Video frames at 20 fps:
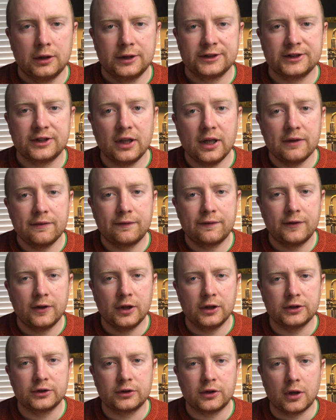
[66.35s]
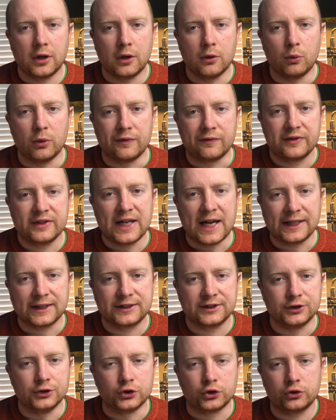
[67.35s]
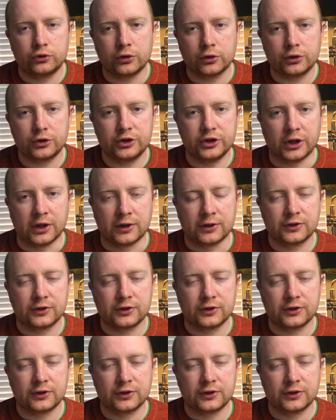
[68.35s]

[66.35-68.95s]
Starting first with text and structure,